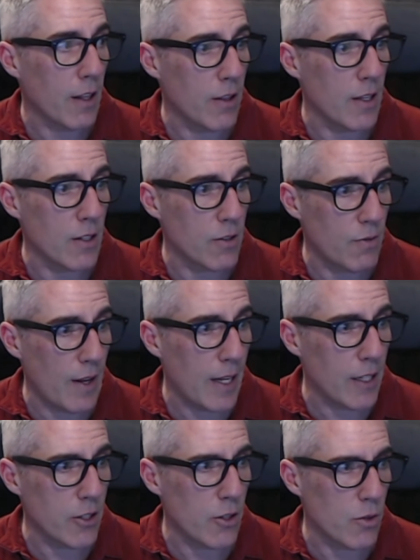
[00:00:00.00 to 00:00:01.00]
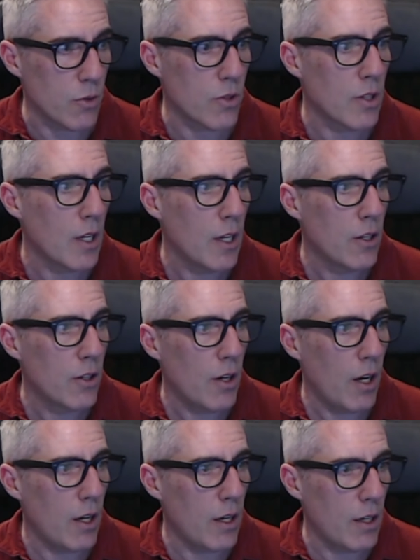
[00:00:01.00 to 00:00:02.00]
these values.
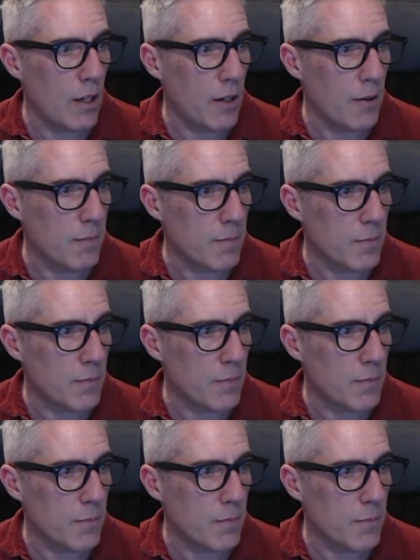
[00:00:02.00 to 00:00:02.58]
Now